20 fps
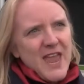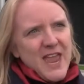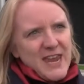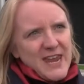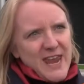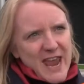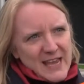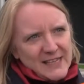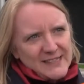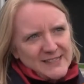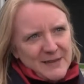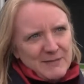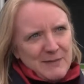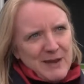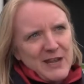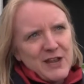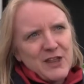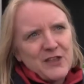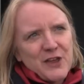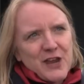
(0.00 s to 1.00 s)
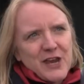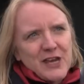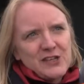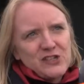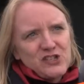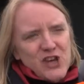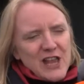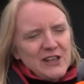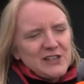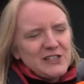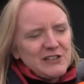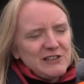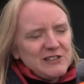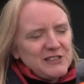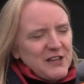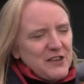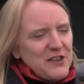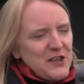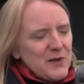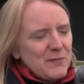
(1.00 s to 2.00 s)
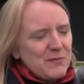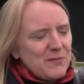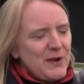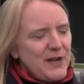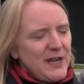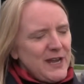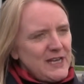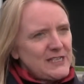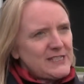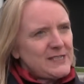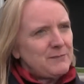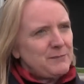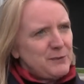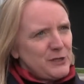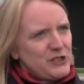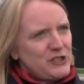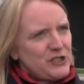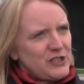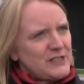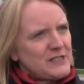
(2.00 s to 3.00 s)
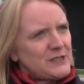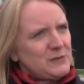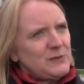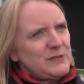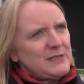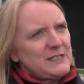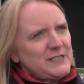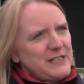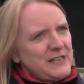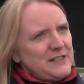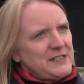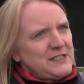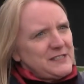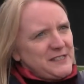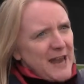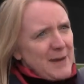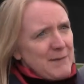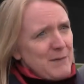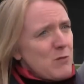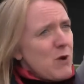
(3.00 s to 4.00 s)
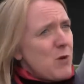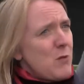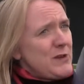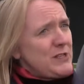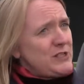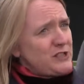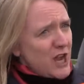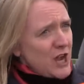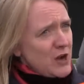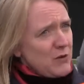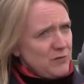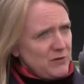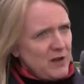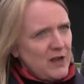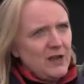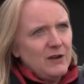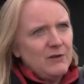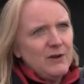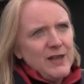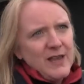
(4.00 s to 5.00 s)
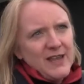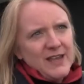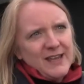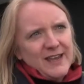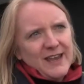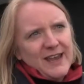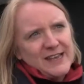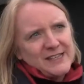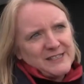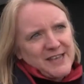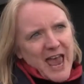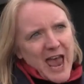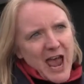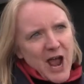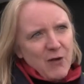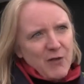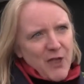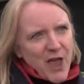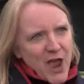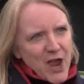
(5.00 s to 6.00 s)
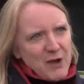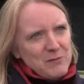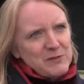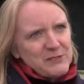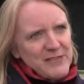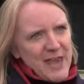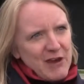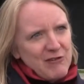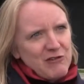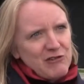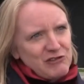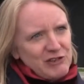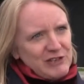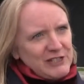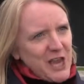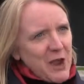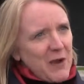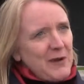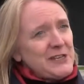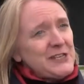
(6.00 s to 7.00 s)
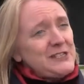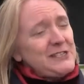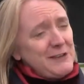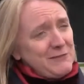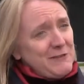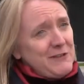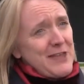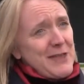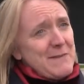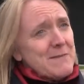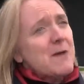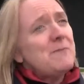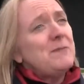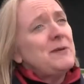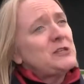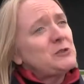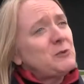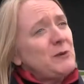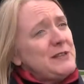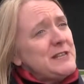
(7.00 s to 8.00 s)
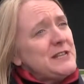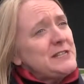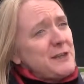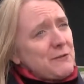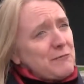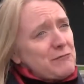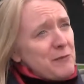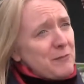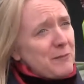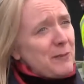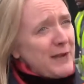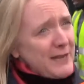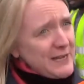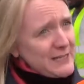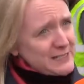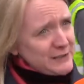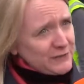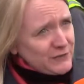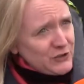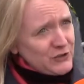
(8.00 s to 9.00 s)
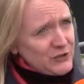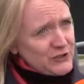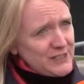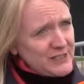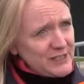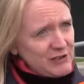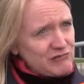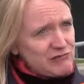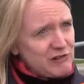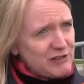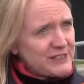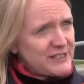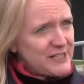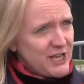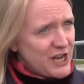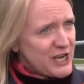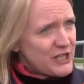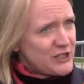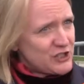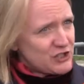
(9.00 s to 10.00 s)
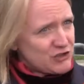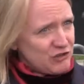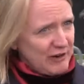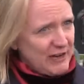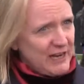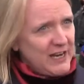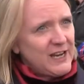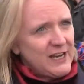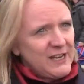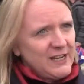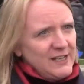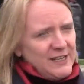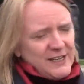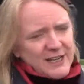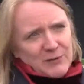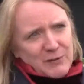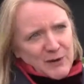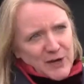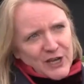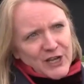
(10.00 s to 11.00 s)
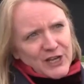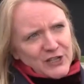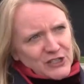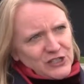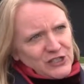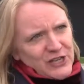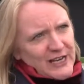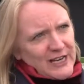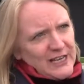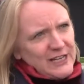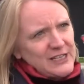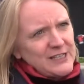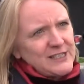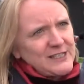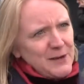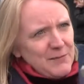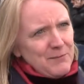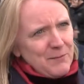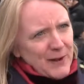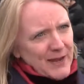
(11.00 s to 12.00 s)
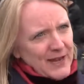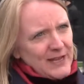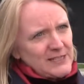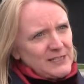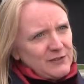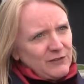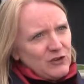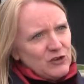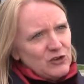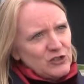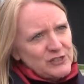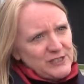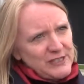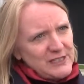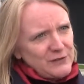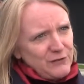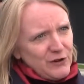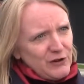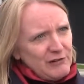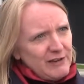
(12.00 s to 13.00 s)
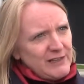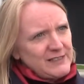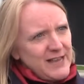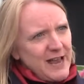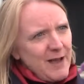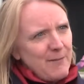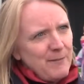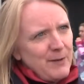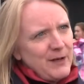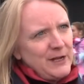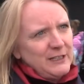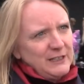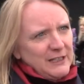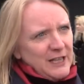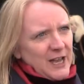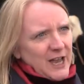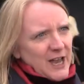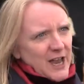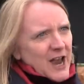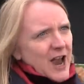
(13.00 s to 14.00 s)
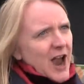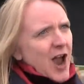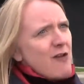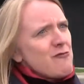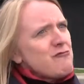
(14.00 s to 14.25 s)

Yes, I mean, the Chancellor said that police budgets will stay the same, but what we don't know is how the Home Secretary is going to divvy them up between the different police forces across the country. And we heard today that some police forces, for example, are